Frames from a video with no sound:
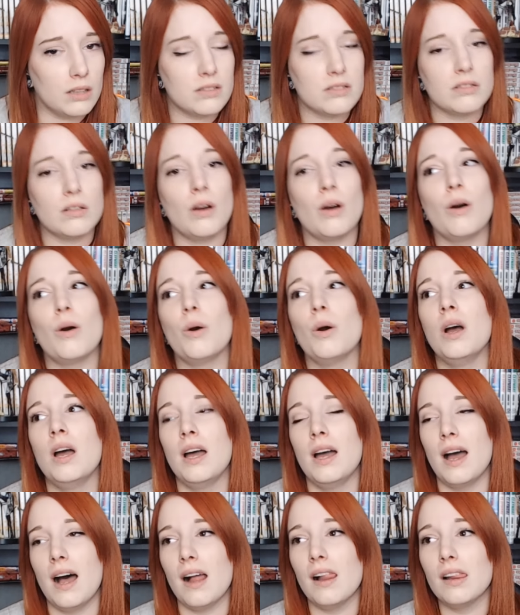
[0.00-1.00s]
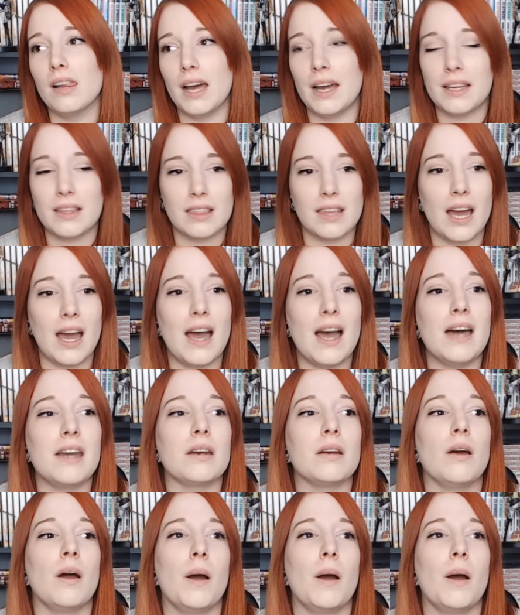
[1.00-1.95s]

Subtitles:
So I like that.